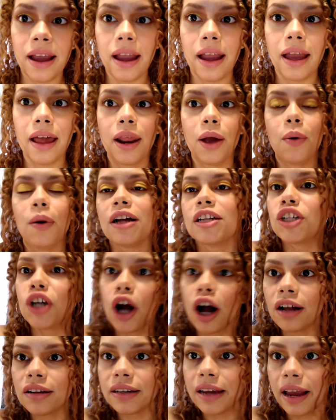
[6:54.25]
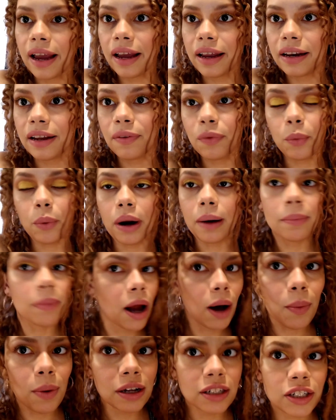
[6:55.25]
and I watch her all day, and even when I'm
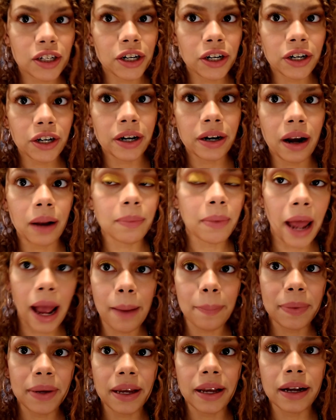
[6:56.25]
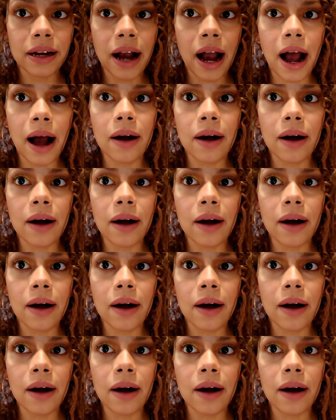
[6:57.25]
not watching her and I'm napping,